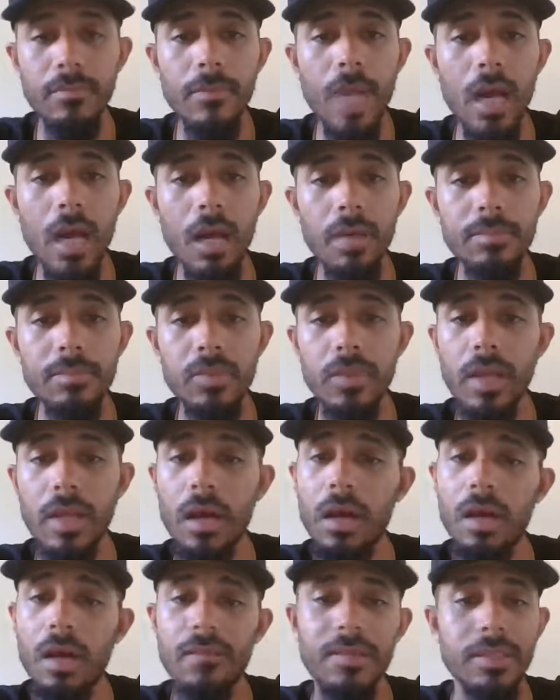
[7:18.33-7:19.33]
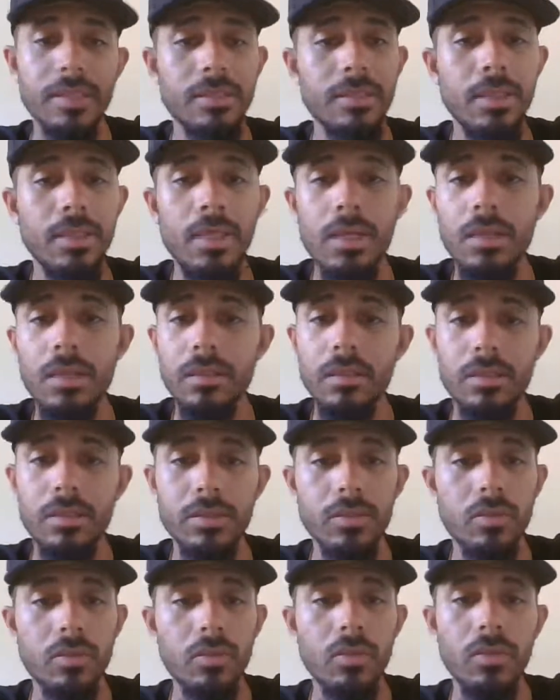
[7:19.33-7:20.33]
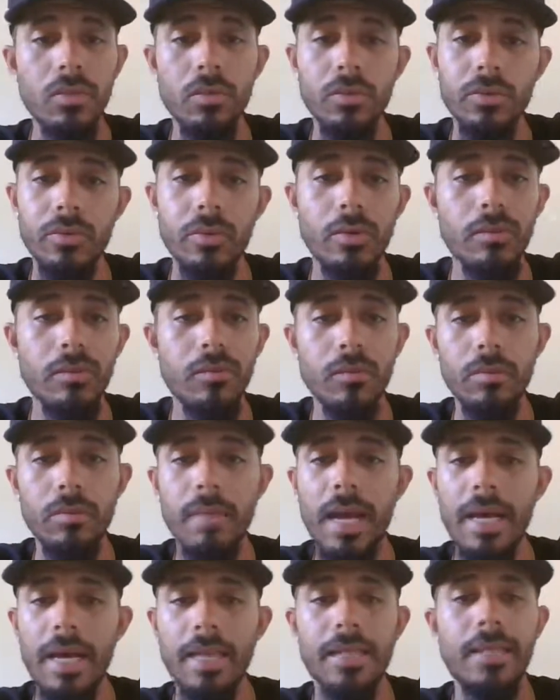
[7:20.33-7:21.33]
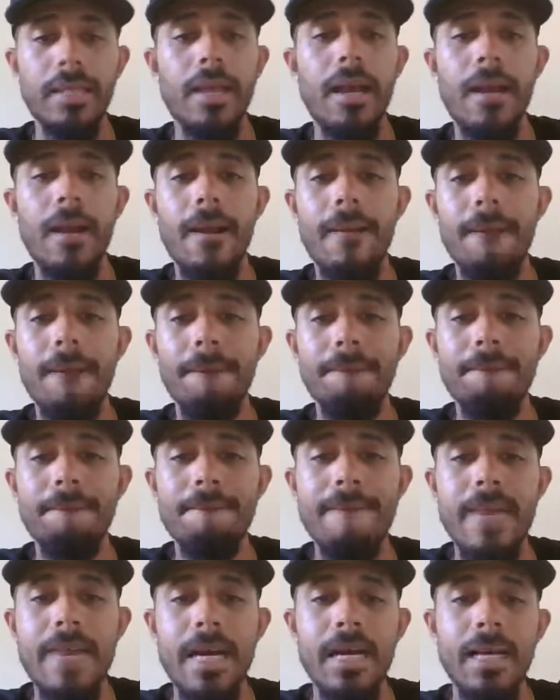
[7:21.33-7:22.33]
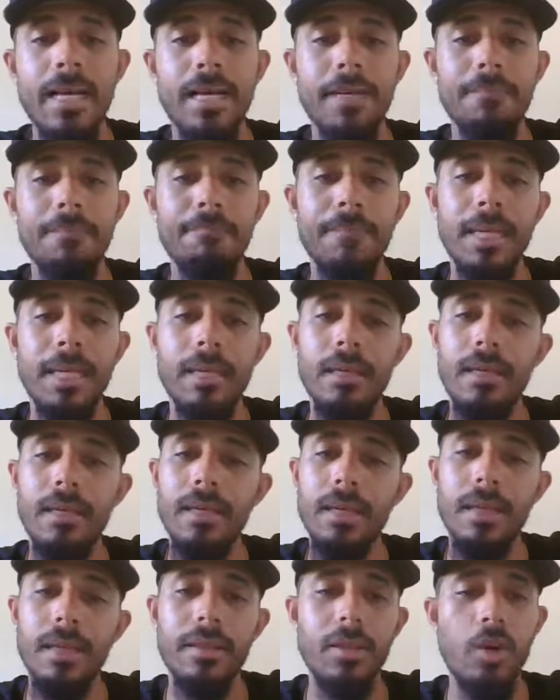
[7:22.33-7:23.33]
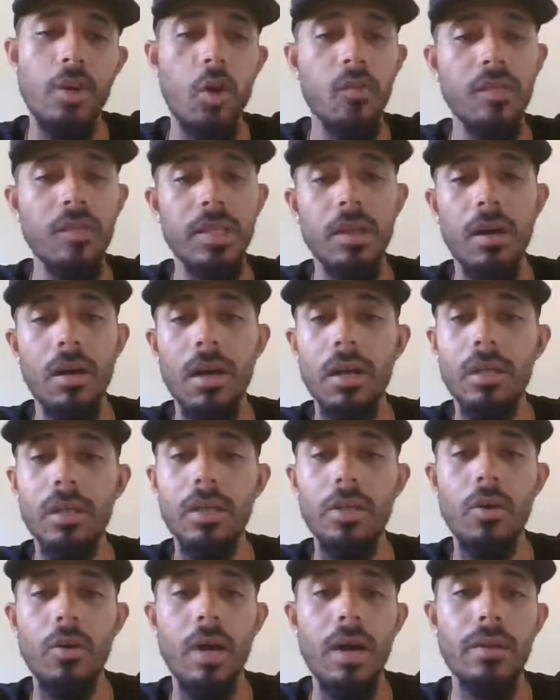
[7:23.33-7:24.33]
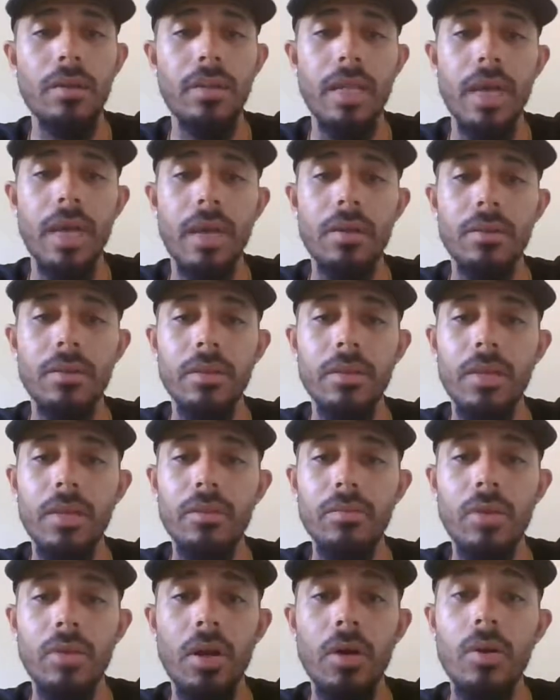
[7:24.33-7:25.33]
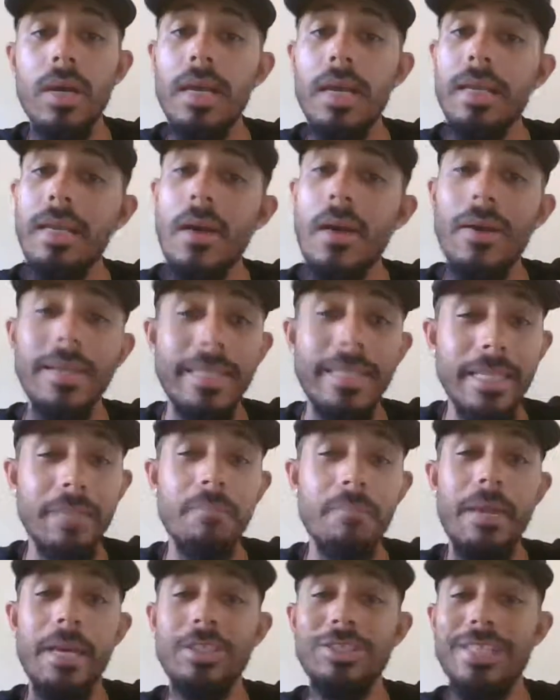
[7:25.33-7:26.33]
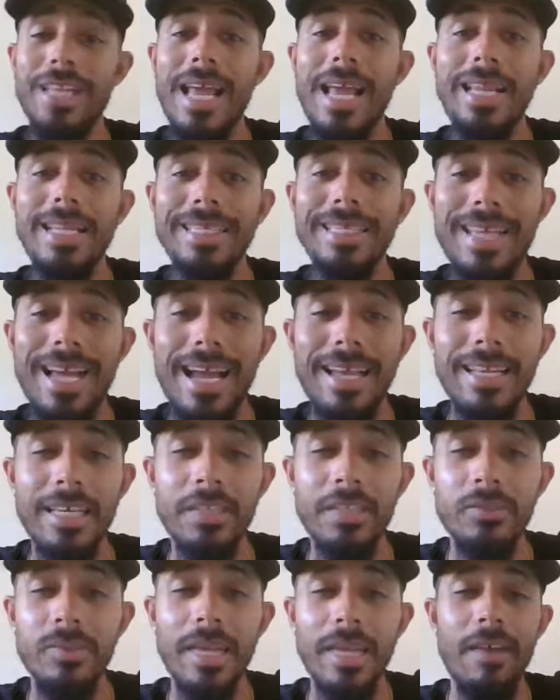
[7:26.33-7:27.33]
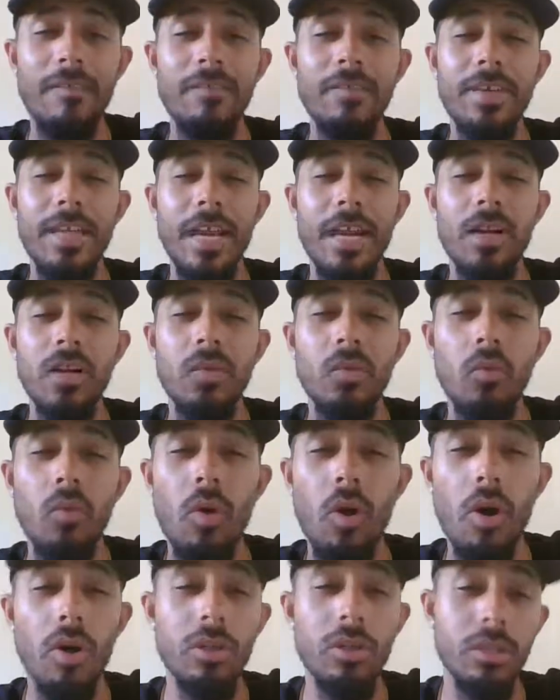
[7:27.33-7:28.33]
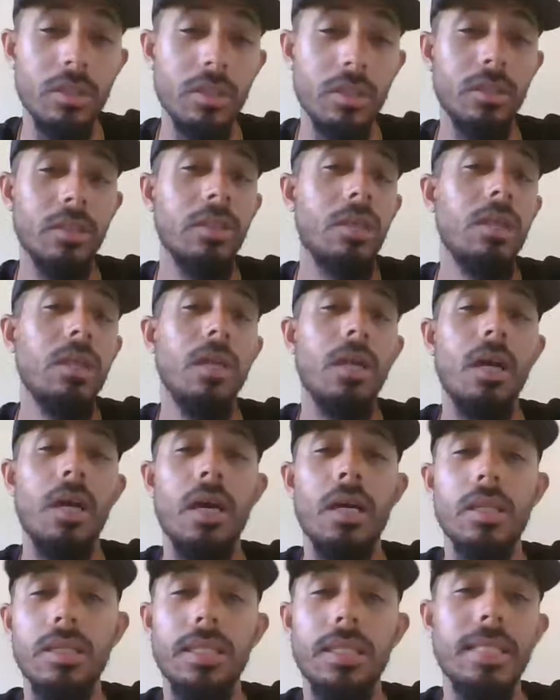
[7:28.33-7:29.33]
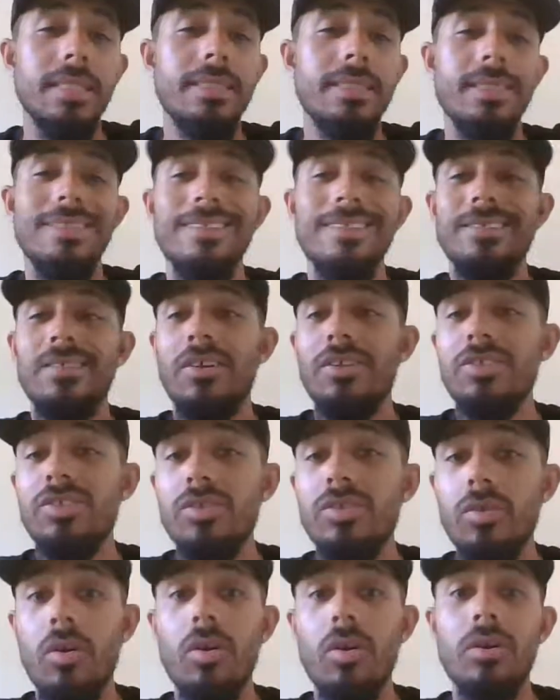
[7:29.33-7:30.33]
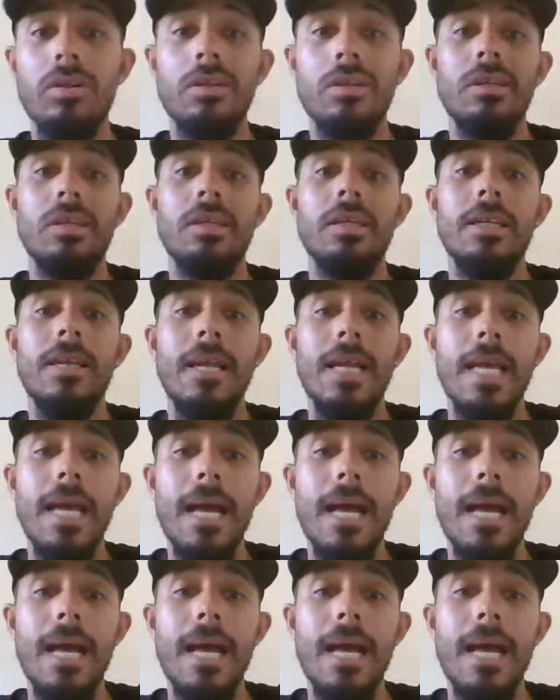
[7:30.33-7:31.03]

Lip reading: So that offense looks cool. We'll throw a fullback in there. And then hopefully Carr can go out there and throw. Now, I didn't mention any tight ends. We have Darren Waller listed as our starter.